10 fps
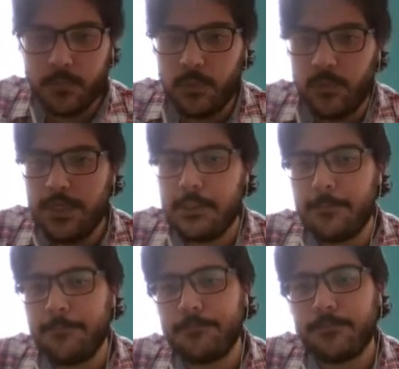right?
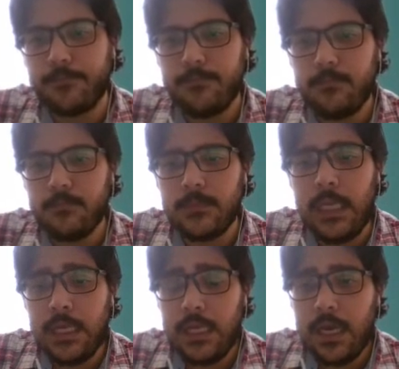
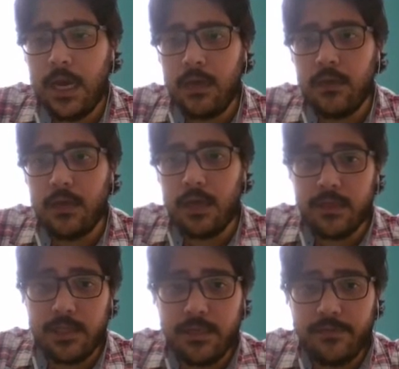A
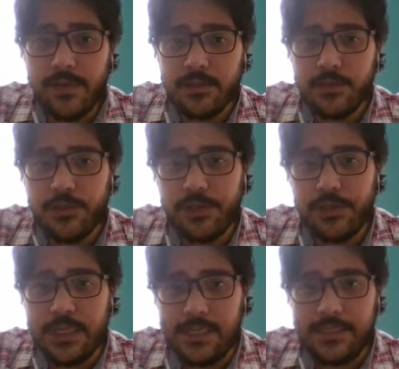third advantage here
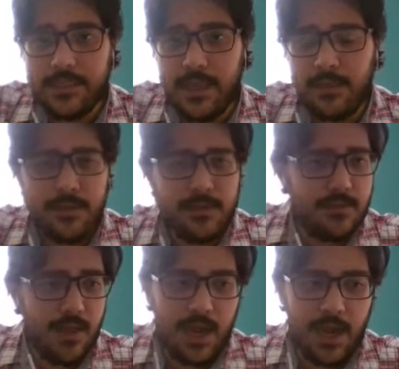is, and
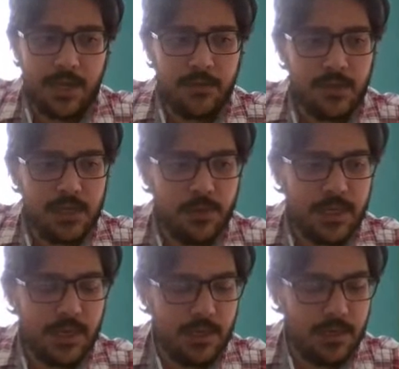I don't think we
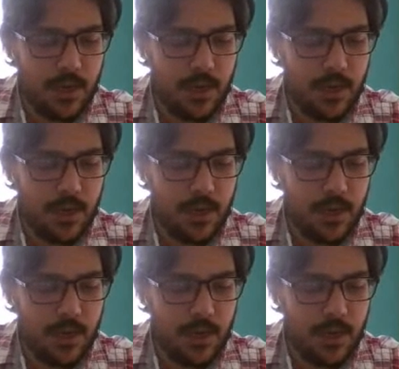can